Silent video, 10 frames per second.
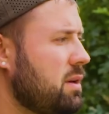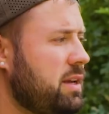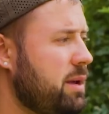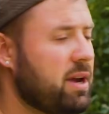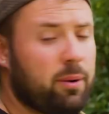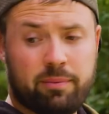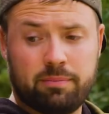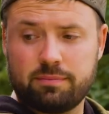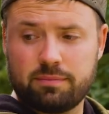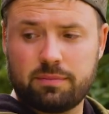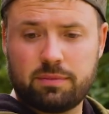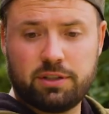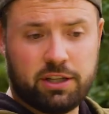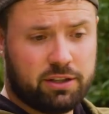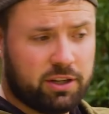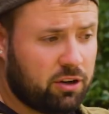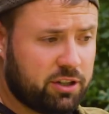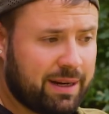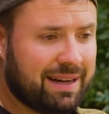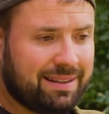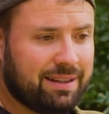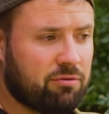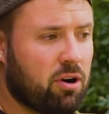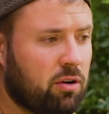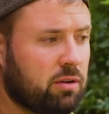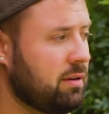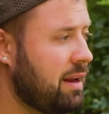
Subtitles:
Keep going. You're not doing anything wrong,